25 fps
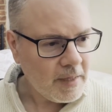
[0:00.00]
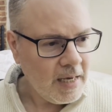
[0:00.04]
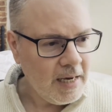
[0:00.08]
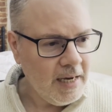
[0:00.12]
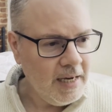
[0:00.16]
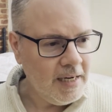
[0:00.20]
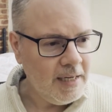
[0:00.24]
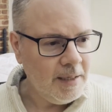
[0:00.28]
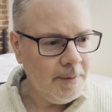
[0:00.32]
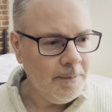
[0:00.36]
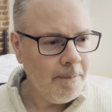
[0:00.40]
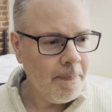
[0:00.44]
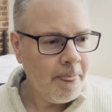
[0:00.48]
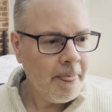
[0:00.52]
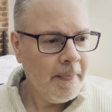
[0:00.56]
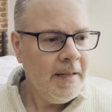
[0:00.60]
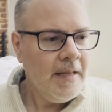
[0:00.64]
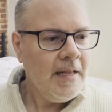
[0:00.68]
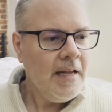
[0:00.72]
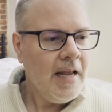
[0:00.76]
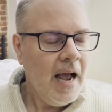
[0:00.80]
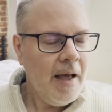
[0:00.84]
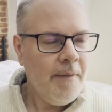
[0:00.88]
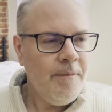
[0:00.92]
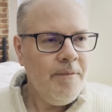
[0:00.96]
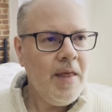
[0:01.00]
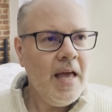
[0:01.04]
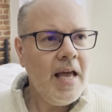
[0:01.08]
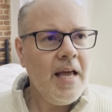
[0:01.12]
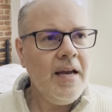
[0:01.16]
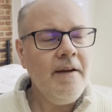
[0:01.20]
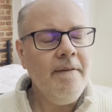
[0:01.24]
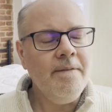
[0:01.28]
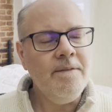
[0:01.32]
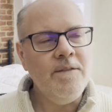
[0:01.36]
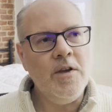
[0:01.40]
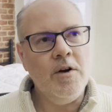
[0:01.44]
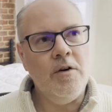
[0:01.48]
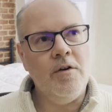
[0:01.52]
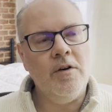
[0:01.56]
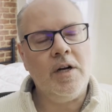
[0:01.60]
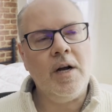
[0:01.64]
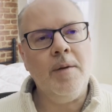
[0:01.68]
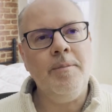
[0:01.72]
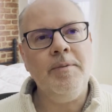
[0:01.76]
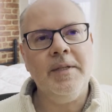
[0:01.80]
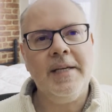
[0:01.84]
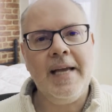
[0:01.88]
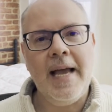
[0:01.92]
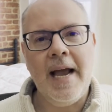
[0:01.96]
Um, and then there are a
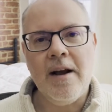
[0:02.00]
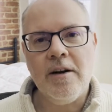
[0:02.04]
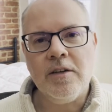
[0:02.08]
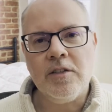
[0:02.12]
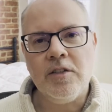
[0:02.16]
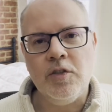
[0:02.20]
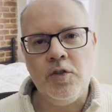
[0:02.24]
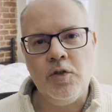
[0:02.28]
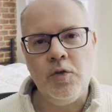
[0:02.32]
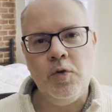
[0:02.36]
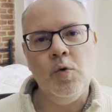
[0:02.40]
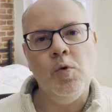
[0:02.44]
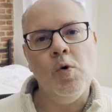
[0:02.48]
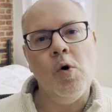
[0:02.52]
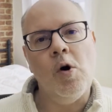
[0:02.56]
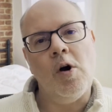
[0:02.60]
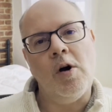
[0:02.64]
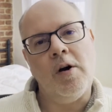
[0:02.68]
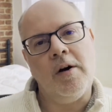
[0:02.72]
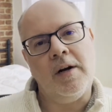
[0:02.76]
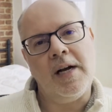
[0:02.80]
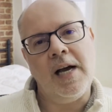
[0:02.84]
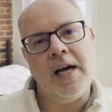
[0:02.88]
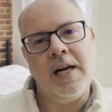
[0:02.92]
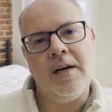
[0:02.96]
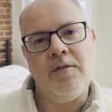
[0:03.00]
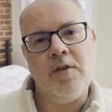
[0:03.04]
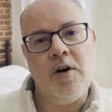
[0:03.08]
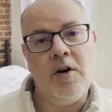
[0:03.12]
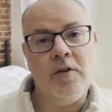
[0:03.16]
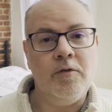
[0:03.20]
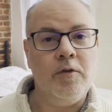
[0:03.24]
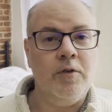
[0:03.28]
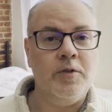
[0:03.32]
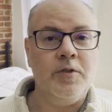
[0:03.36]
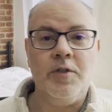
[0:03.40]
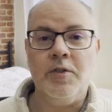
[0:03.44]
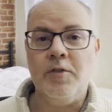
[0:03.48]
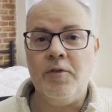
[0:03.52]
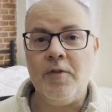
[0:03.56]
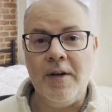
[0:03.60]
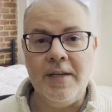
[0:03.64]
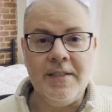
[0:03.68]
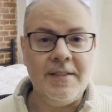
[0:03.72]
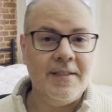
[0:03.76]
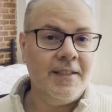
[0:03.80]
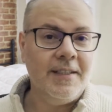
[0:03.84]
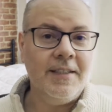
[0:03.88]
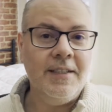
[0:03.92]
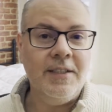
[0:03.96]
couple of characters who are kind of our
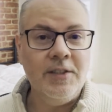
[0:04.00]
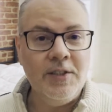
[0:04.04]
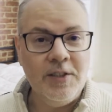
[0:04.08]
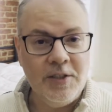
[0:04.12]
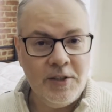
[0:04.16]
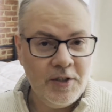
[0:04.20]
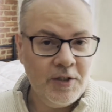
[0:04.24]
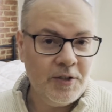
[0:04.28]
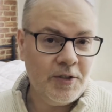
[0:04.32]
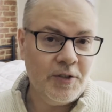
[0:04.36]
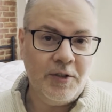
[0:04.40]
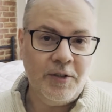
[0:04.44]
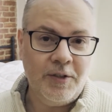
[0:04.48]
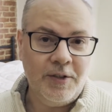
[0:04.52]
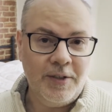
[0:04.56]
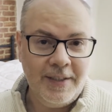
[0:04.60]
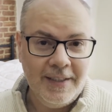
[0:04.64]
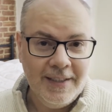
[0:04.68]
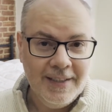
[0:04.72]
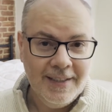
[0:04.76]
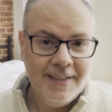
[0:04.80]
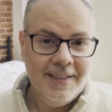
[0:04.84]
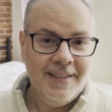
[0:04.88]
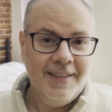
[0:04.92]
Rosencrantz and Guildenstern